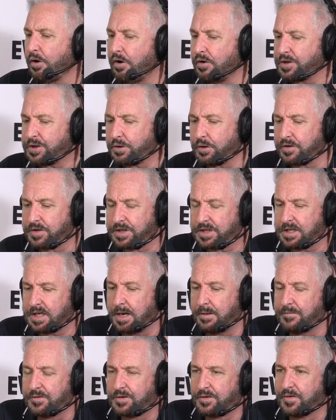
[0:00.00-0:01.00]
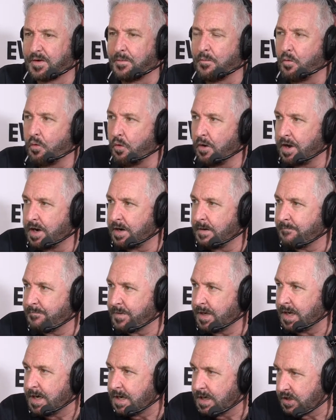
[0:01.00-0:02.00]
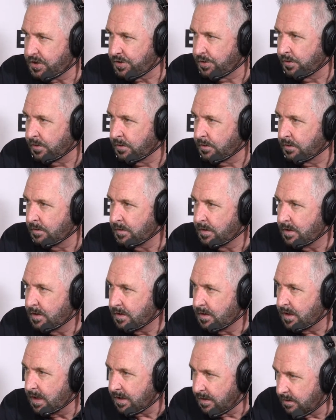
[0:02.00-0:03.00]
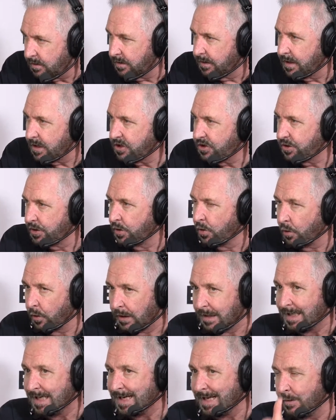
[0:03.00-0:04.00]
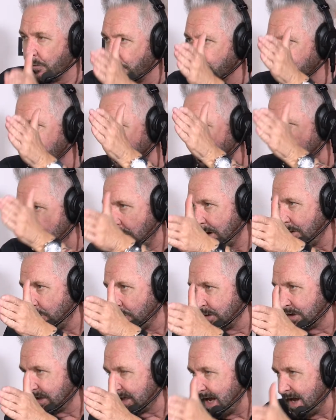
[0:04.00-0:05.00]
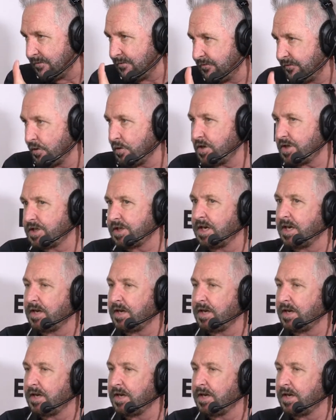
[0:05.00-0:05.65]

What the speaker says: it all sort of stems from one initial inclination or leaning. So what was that first